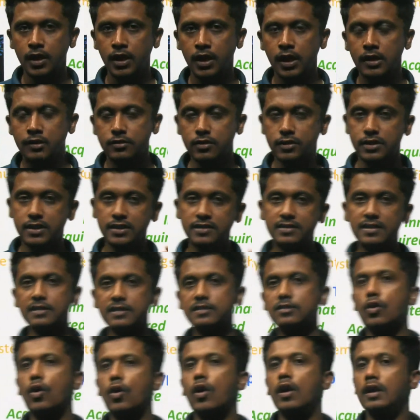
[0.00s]
So this is
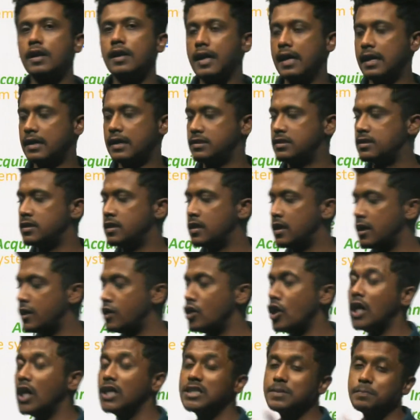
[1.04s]
called as
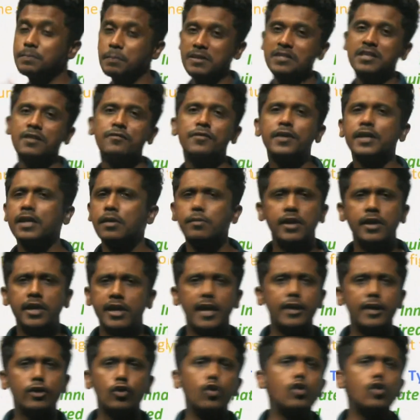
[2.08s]
non-specific immunity.
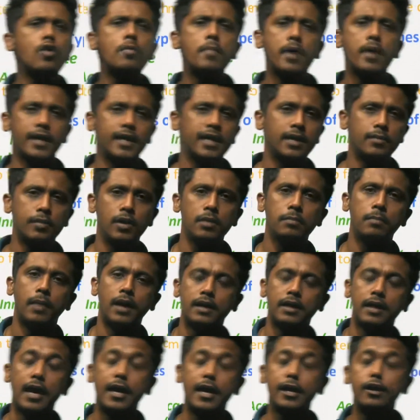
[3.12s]
I don't know my enemy, but
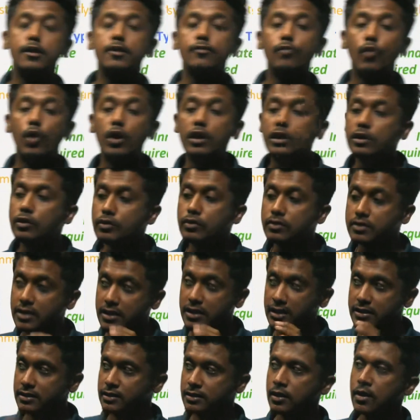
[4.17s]
I want to
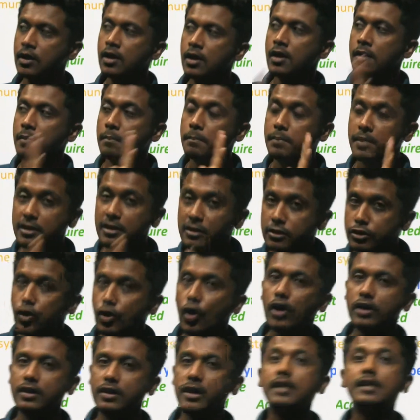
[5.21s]
just be
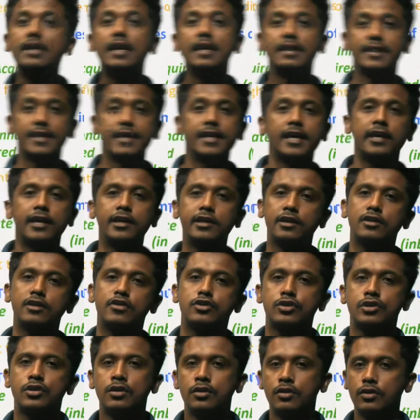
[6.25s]
sure that nothing
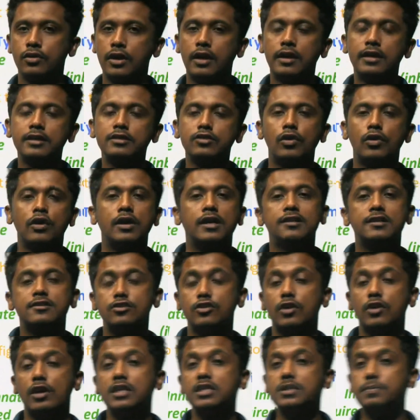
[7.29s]
enters. That is called as
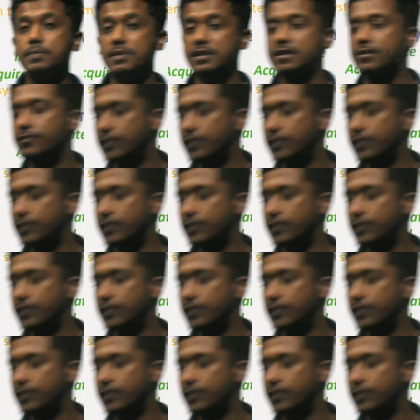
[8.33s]
non-specific